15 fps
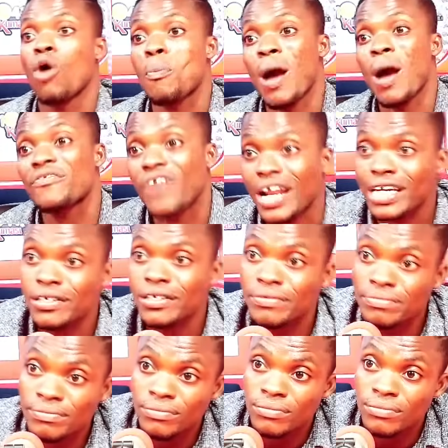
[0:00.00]
or panfran.
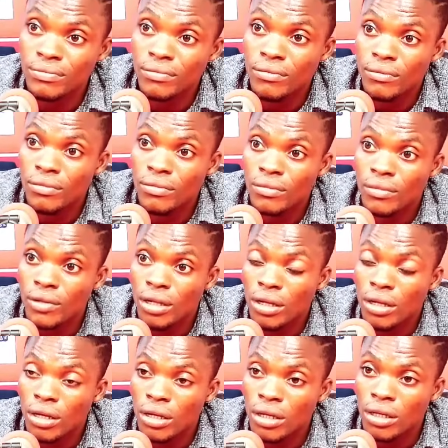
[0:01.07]
David or panfran.
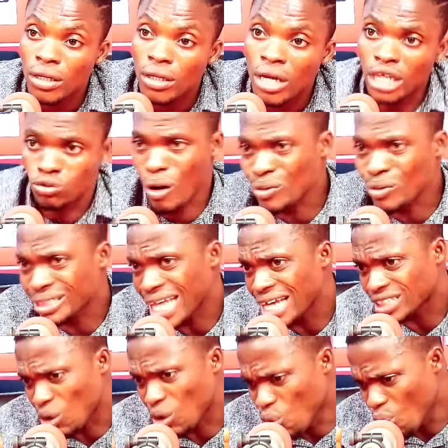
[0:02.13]
It won't
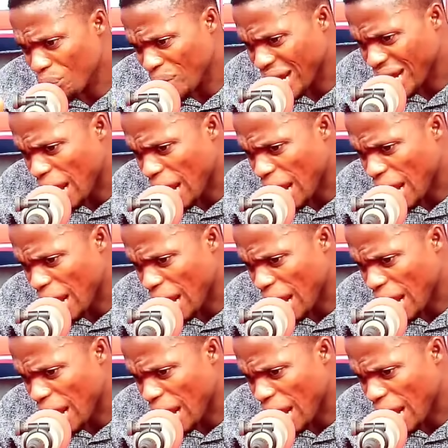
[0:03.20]
say so. Oh, shake